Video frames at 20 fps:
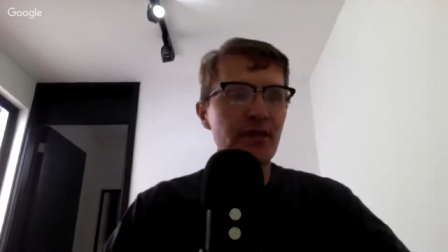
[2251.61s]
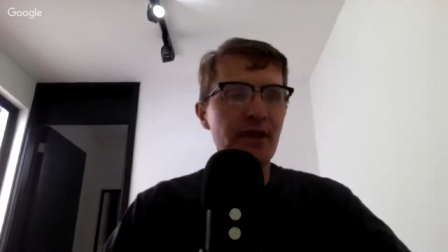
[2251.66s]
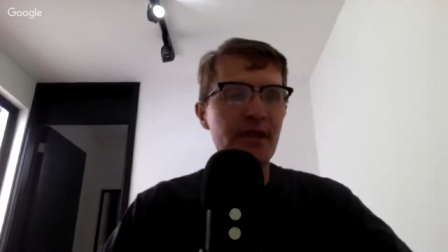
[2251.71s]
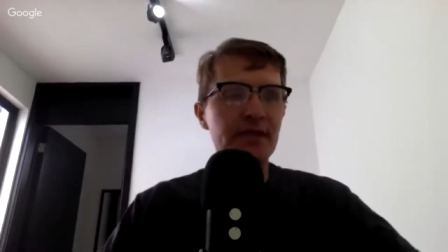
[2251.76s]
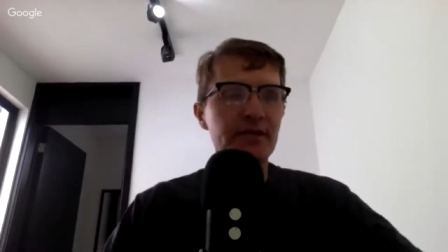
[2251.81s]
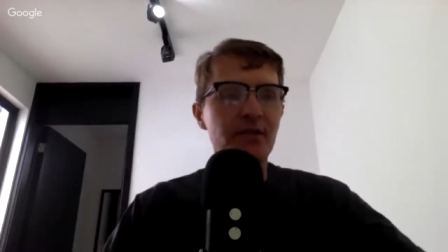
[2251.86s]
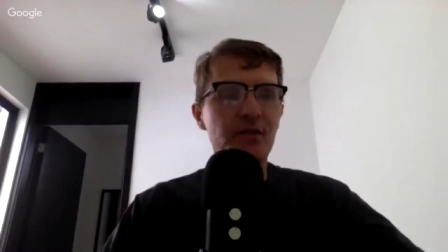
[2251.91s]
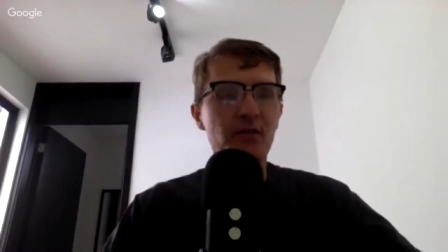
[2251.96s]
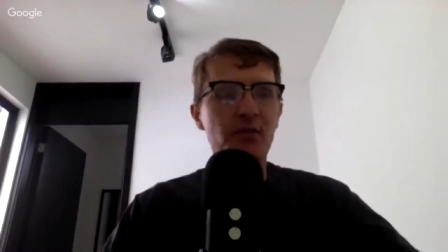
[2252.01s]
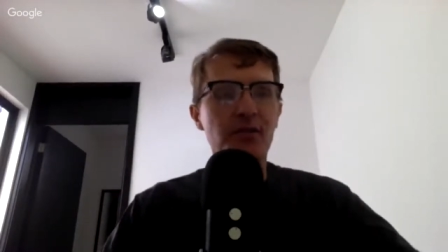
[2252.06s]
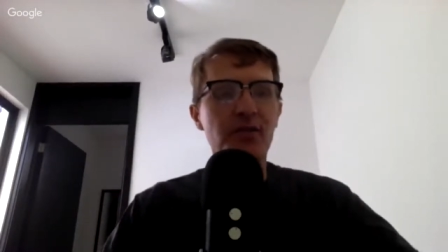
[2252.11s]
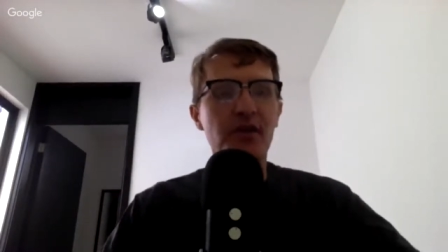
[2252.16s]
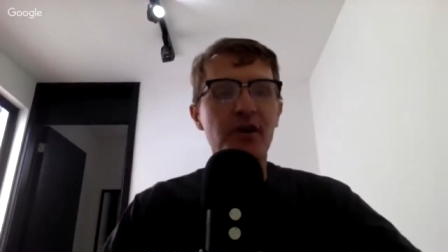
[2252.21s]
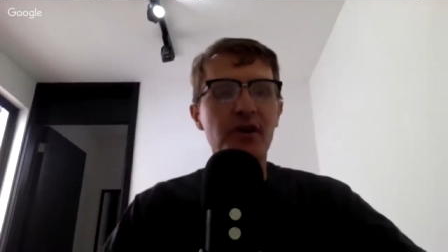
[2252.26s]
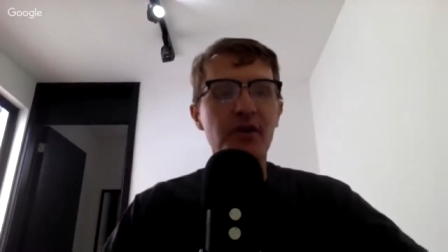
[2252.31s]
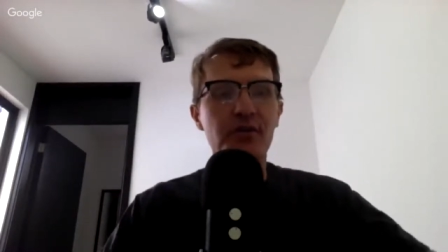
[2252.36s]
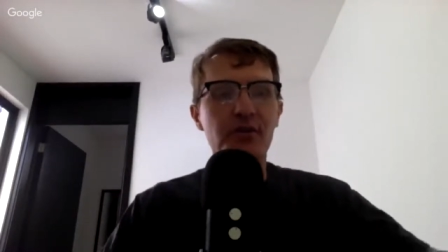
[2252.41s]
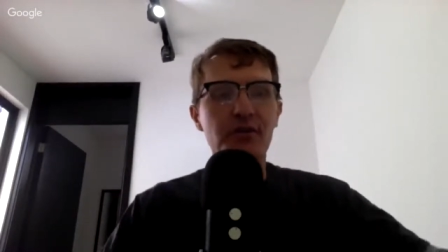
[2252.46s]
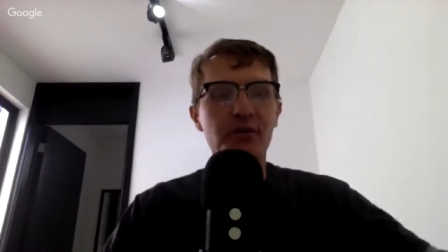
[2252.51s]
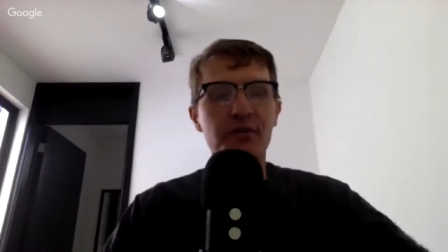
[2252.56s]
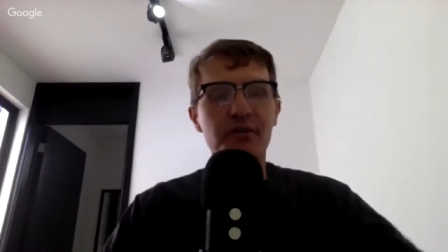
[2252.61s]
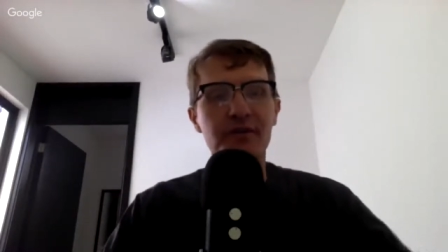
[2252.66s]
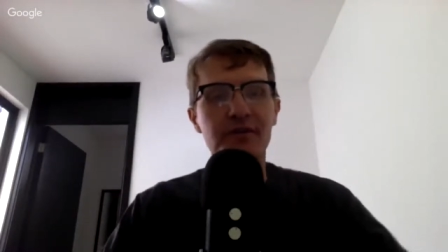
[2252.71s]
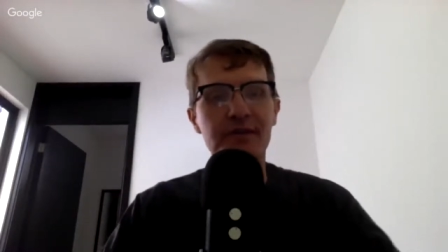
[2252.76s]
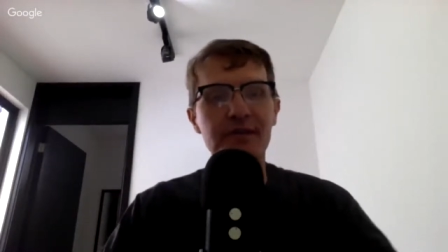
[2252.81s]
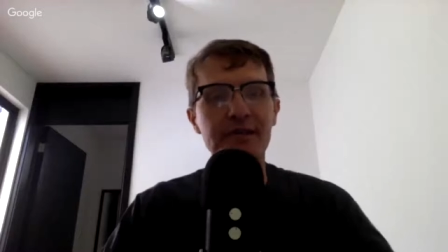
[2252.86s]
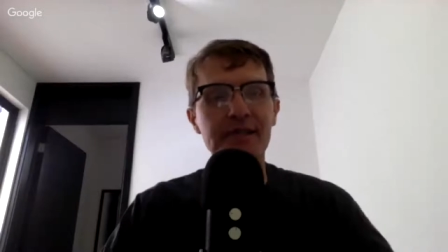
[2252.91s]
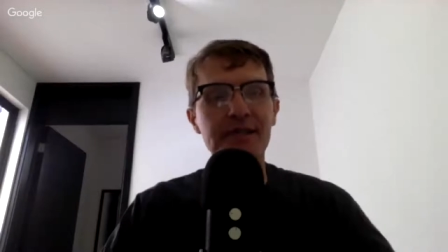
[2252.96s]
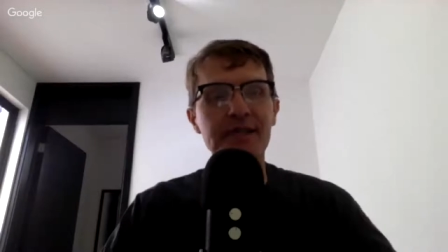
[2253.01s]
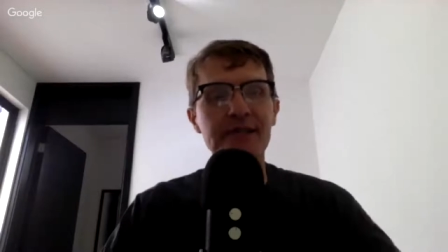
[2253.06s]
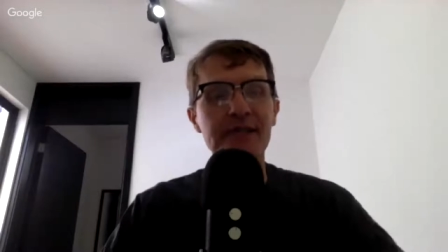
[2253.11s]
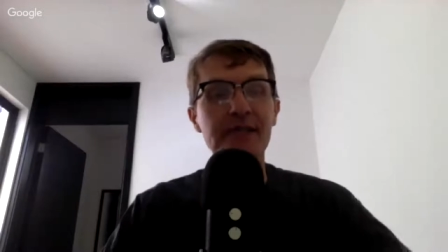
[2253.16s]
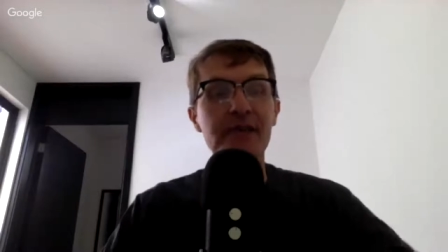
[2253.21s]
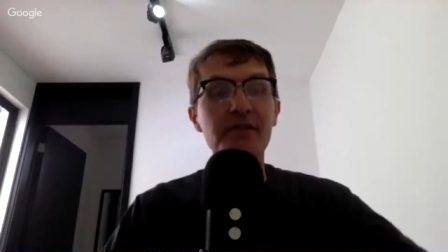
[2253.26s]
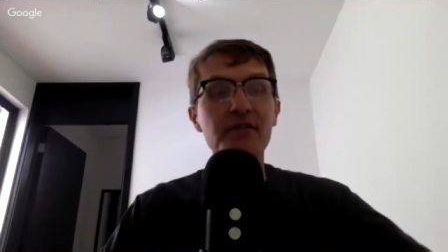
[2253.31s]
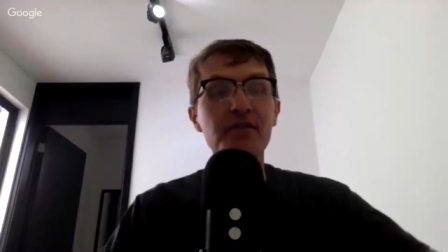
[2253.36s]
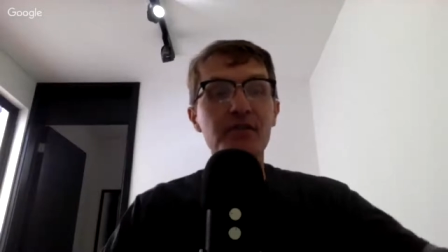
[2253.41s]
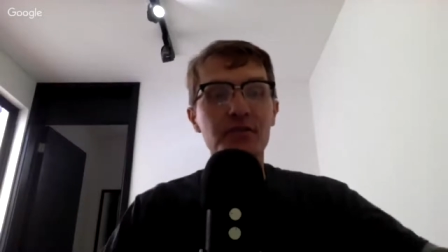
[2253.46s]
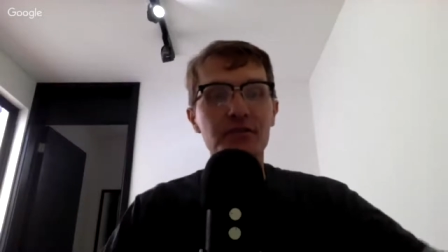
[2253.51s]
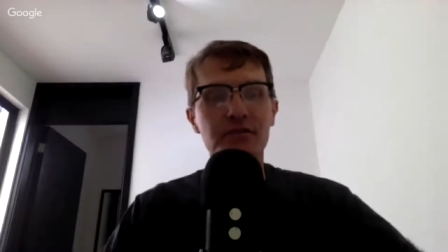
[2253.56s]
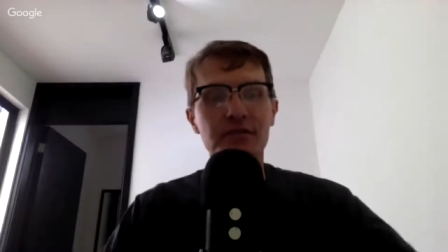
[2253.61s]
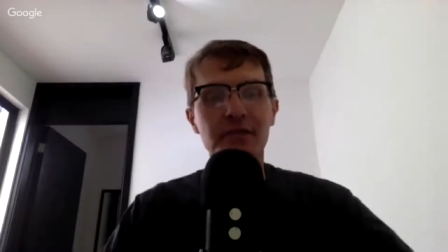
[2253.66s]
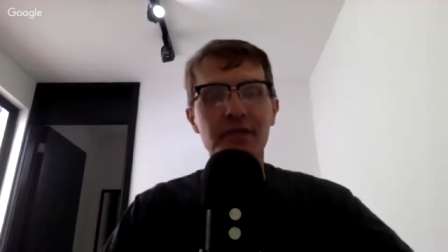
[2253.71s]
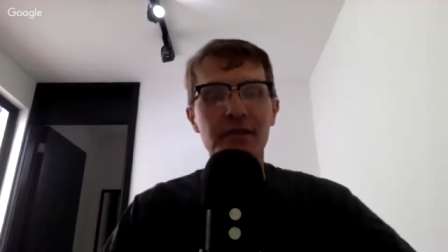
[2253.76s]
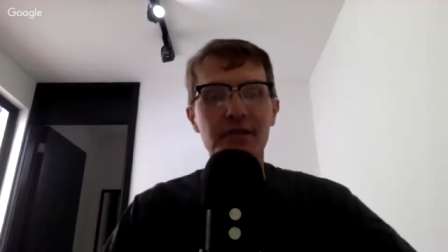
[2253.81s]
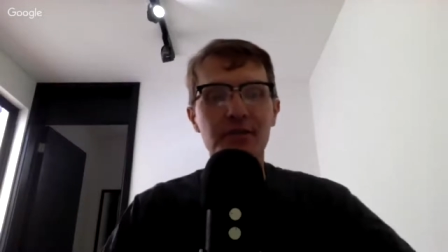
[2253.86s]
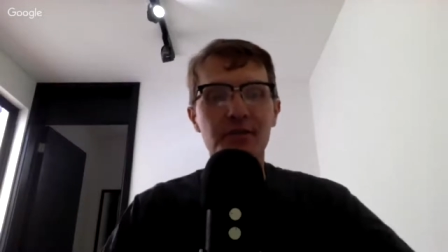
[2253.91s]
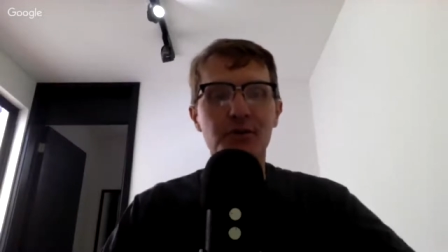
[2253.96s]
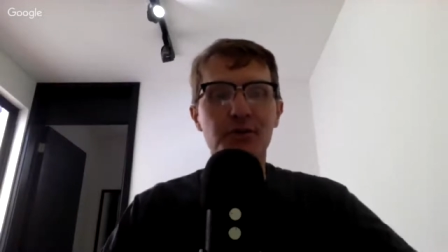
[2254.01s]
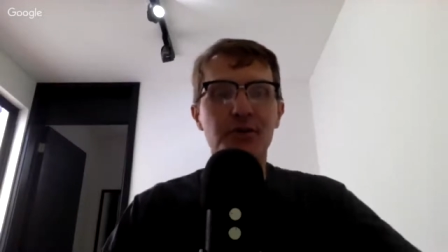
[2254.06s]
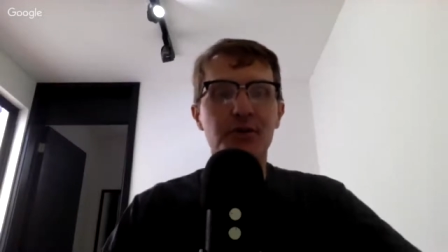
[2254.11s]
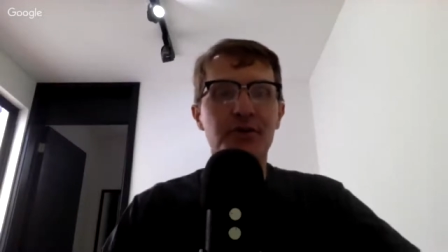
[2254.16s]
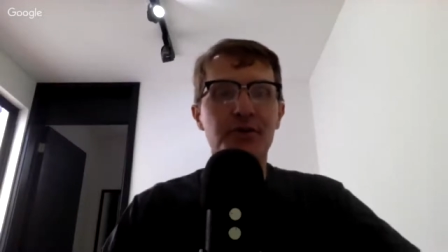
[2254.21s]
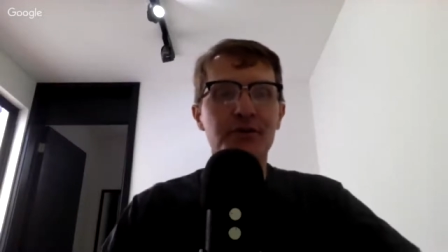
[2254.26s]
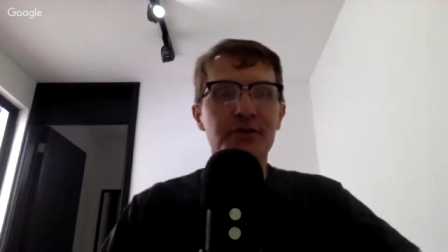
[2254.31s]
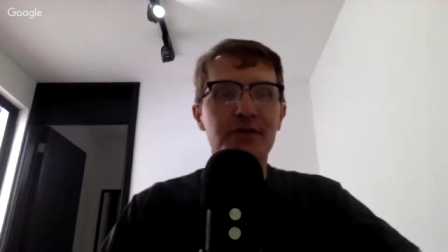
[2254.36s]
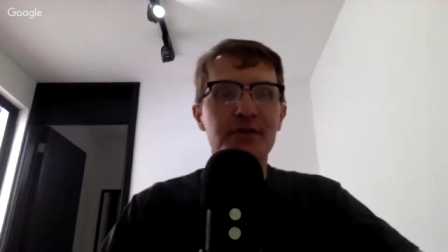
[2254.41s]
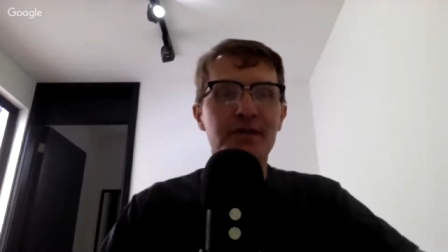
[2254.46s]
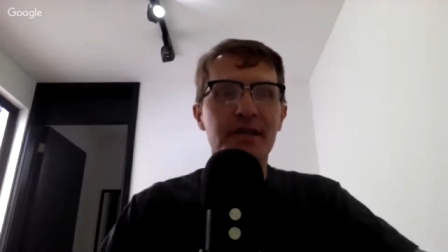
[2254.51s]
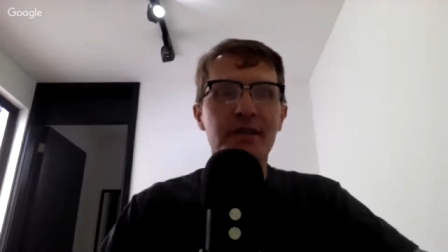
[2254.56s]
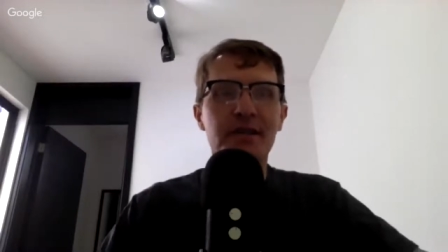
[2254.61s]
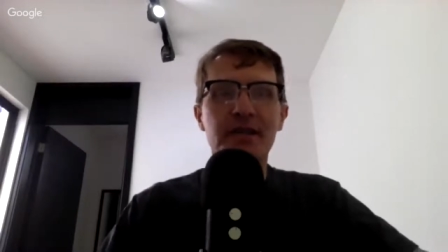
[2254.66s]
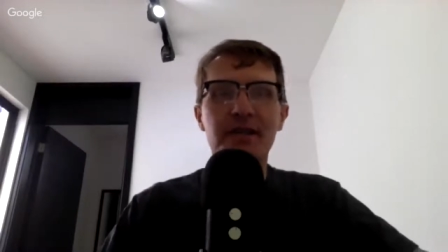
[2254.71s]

interacting with other level uh, learners.